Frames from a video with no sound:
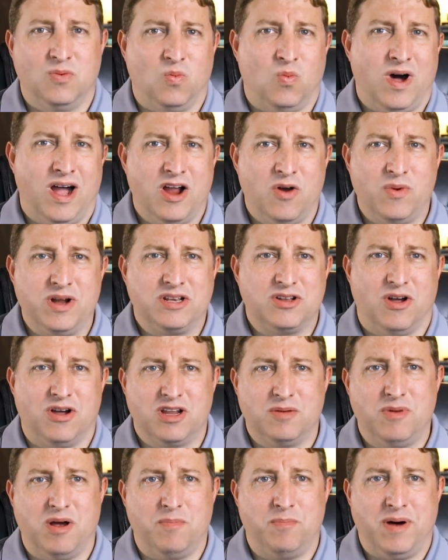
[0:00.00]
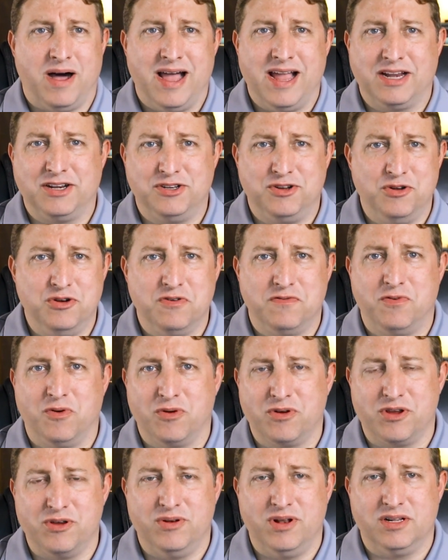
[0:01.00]
why are we talking about buying 2 to
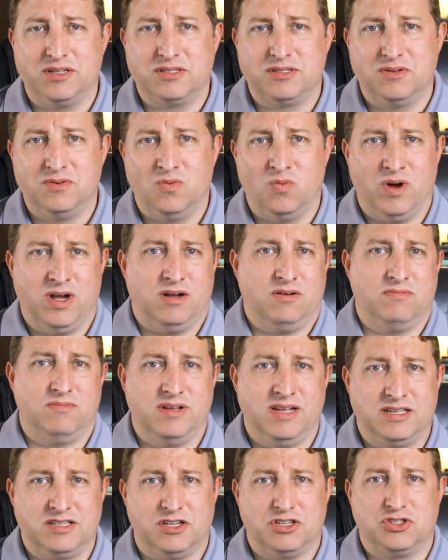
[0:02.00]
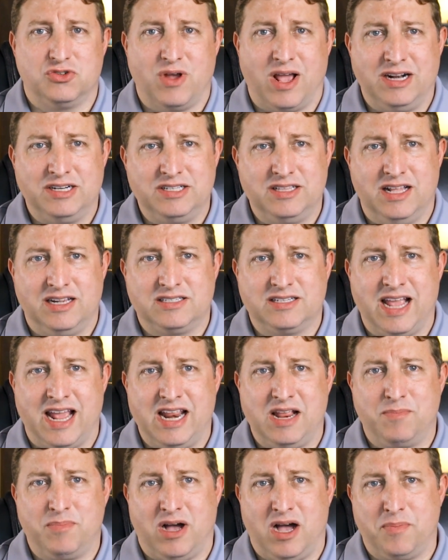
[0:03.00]
4 units? Well, it's a strategy that's
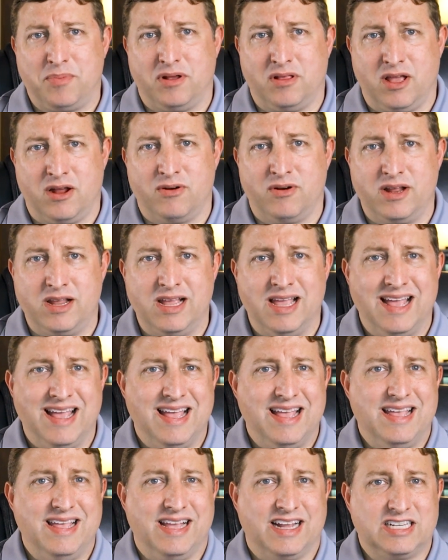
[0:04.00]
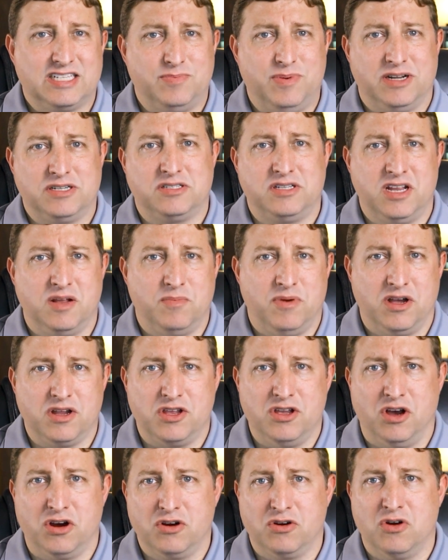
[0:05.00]
gaining popularity, especially among
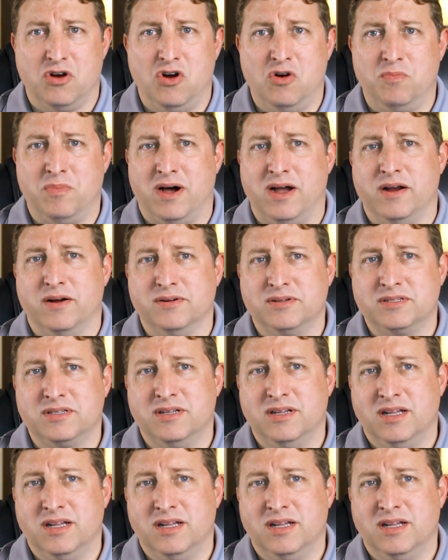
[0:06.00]
younger homebuyers.